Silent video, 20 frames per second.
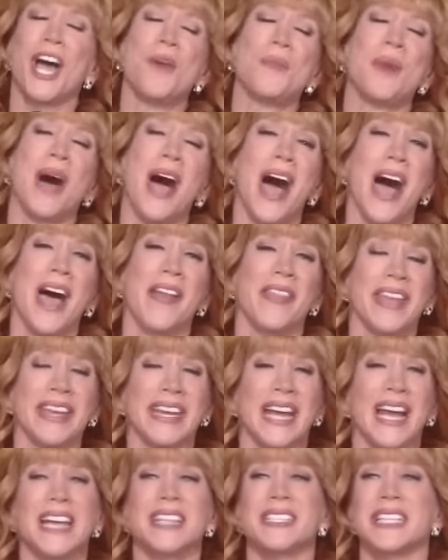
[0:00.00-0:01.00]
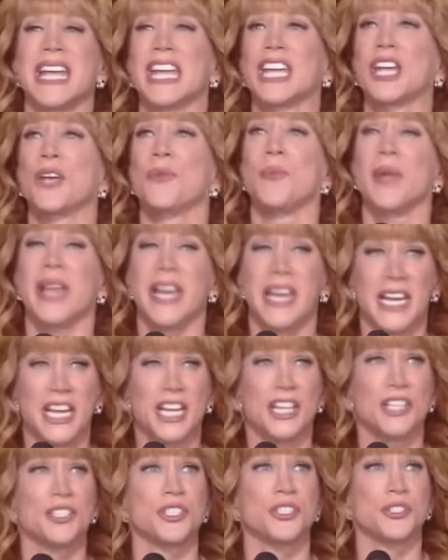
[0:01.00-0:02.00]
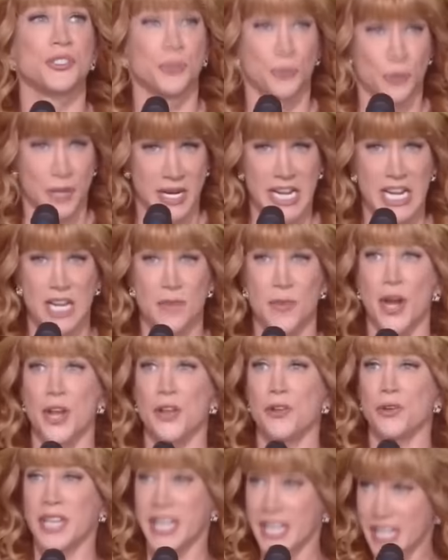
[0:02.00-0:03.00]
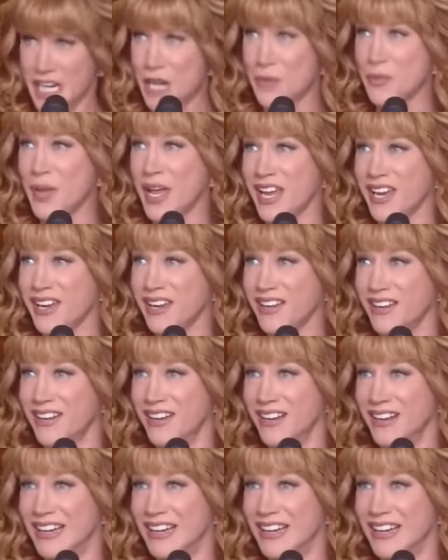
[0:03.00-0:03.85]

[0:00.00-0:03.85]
come on. The guy's a comedian's dream. Are you kidding me?